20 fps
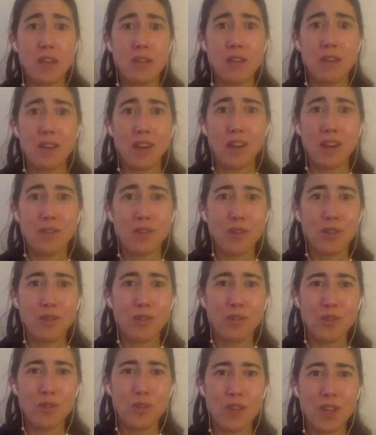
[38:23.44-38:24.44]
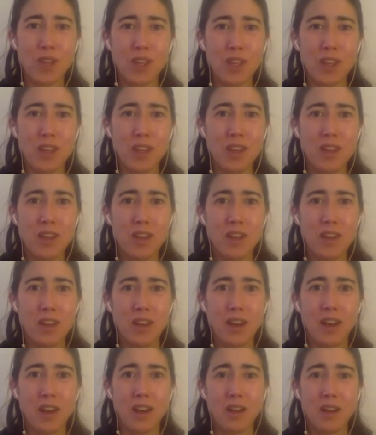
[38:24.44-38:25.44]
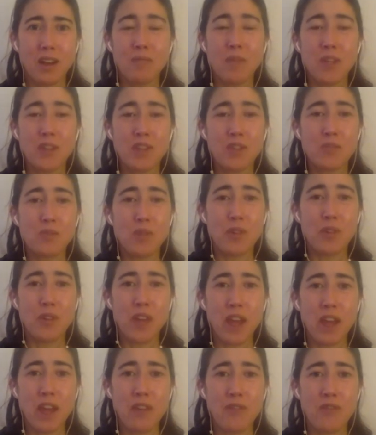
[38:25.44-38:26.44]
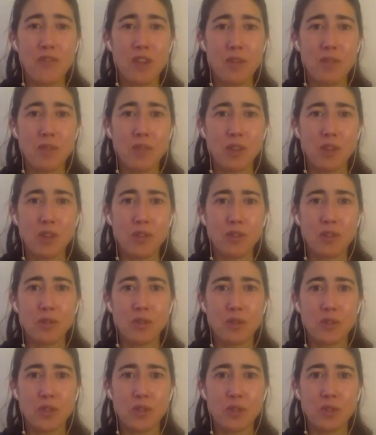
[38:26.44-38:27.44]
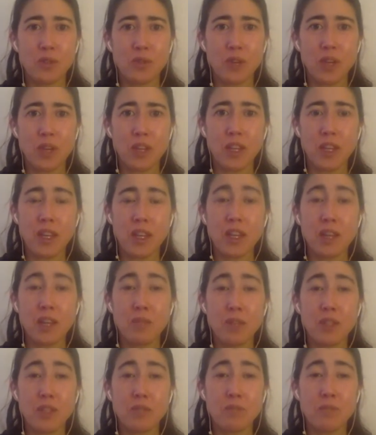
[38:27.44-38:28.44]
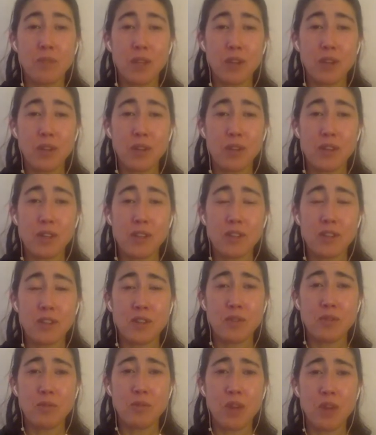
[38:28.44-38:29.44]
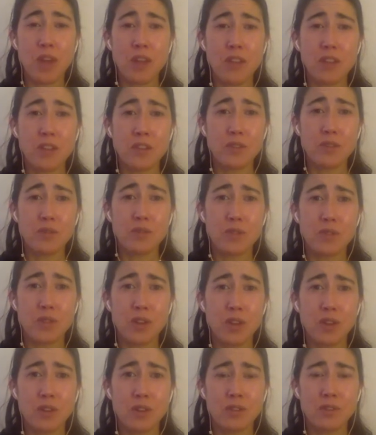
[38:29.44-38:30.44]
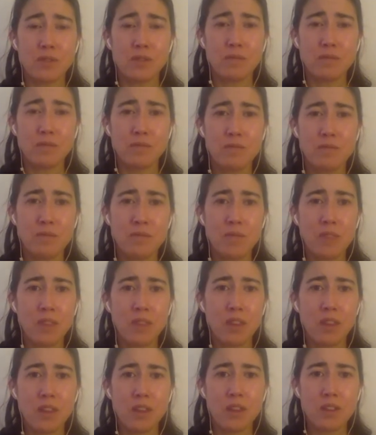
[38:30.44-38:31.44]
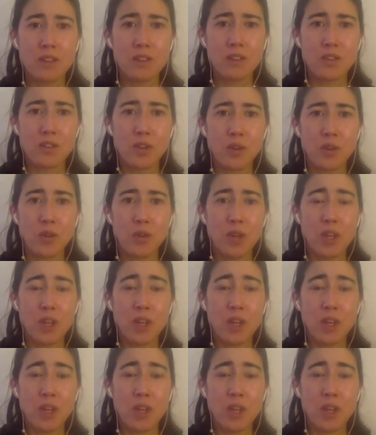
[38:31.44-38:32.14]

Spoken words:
recruiting much more diaphragm than you're used to and getting a much bigger, easier breath as a result. So